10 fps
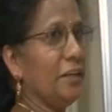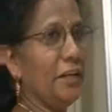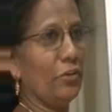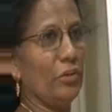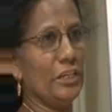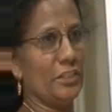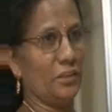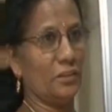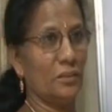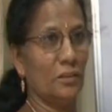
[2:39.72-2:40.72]
equation.
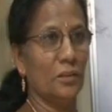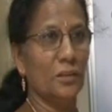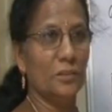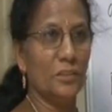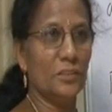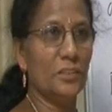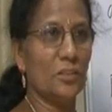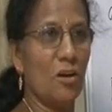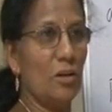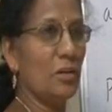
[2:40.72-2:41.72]
It is called